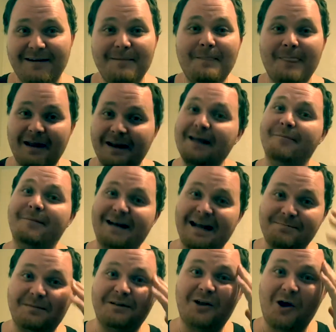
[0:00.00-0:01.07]
But that's
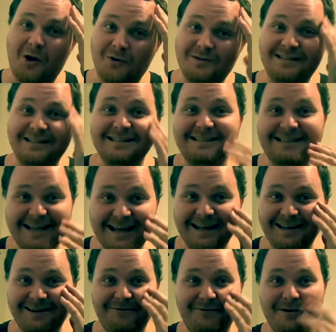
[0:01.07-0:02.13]
my dog to this day,
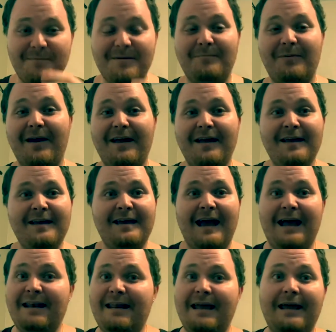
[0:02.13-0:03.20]
you feel me? But,
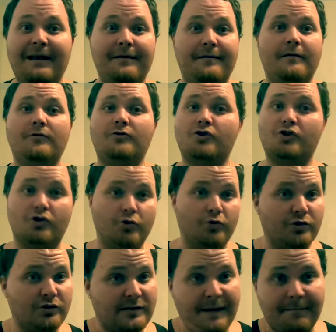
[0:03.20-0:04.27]
and then soon
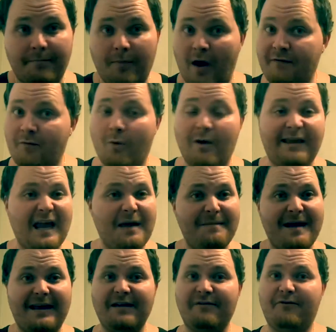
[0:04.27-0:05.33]
as them, everyone came
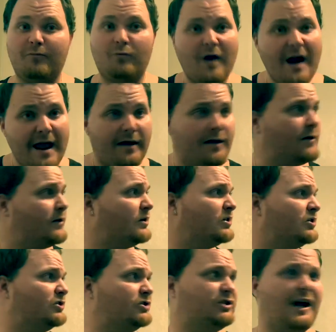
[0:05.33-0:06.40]
back in from rec,
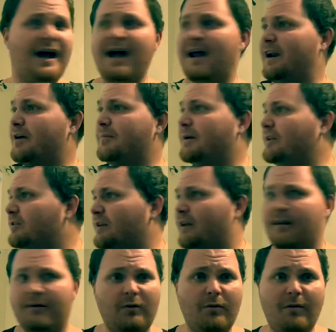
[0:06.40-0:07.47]
Shine and everybody looking
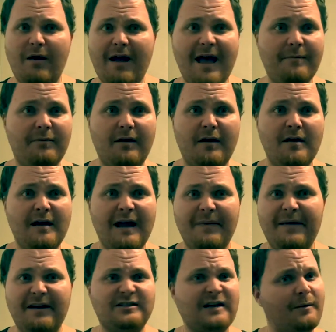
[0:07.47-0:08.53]
like, what happened? And
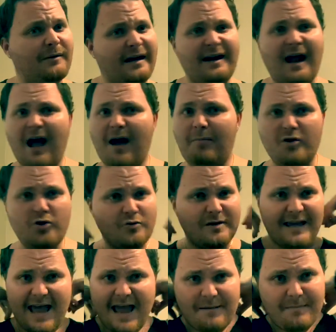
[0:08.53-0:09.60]
then Shine was like, nah, bro, you a
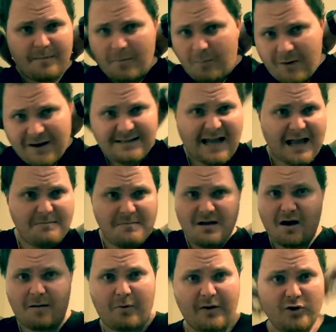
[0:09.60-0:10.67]
gang member, boy, tighten me
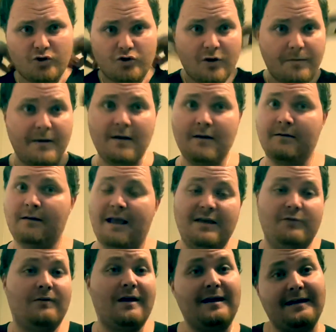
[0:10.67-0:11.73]
up, boy, you tripping. Like, he
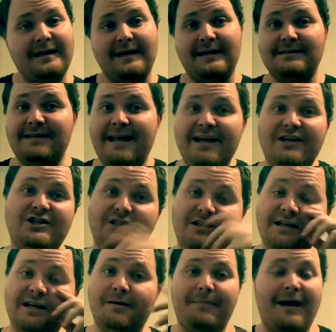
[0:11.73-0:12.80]
ready to get his nation
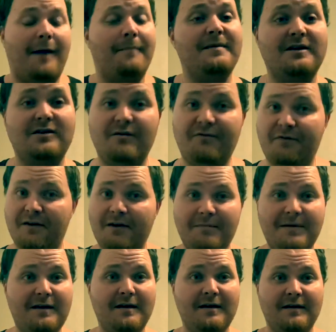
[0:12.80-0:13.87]
in about me, you feel
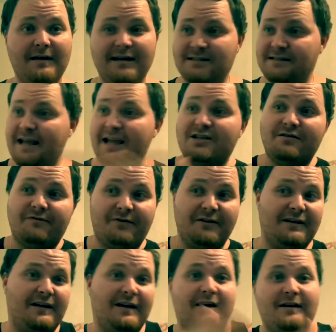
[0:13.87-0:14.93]
me? His nation
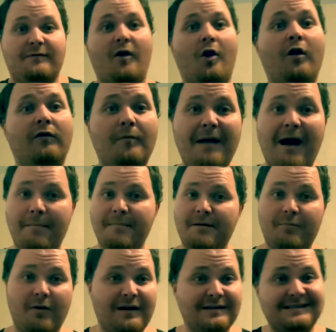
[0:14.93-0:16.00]
finna get involved about me,
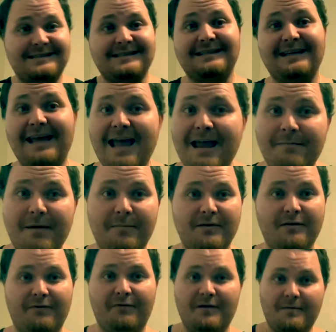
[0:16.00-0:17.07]
bro, because this is a gang member,
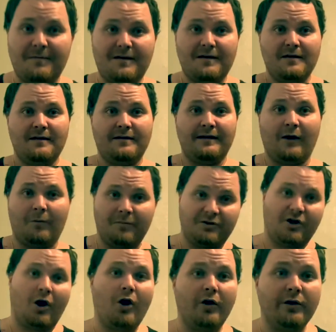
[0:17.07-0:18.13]
you feel me? That was my
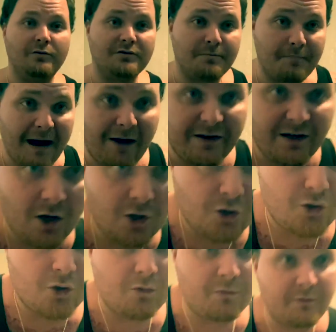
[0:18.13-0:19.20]
dog, he was a bounty hunter,
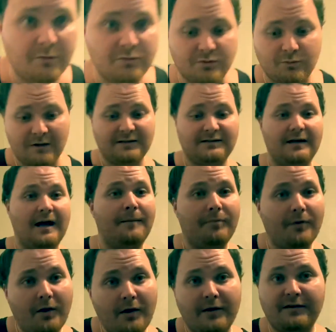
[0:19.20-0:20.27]
though. He was a West Side
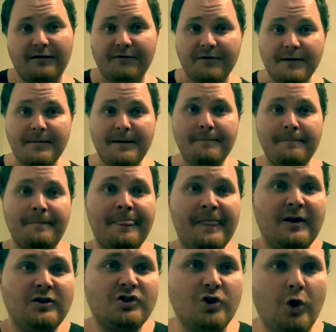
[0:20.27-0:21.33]
Blood, you feel me?
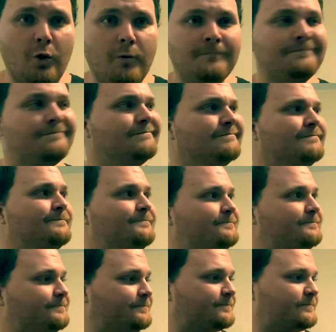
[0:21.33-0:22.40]
So,
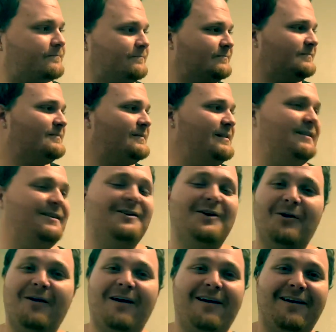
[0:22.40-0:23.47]
you
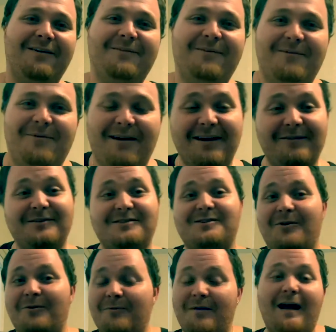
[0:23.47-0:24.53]
know, whatever,
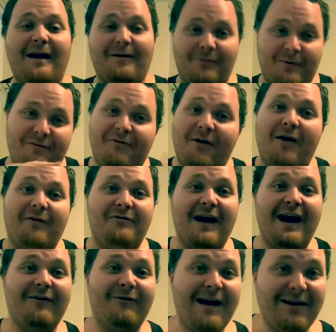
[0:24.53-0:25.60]
so we fought
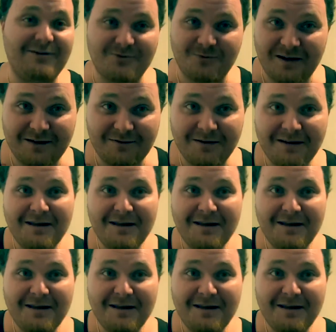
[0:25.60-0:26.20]
5 rounds or whatever.